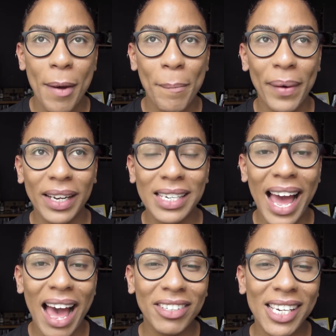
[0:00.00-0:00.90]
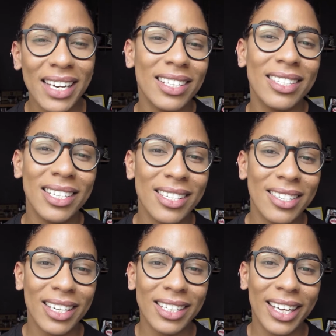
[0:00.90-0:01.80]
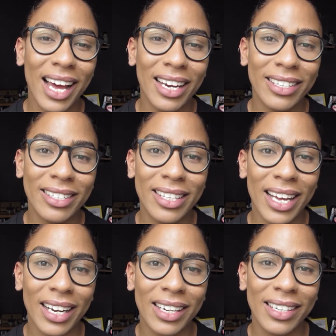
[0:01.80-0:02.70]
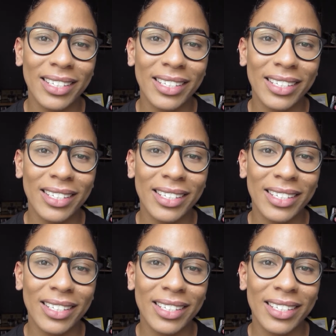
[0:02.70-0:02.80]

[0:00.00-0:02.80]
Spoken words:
but I have a tendency to stick to colors that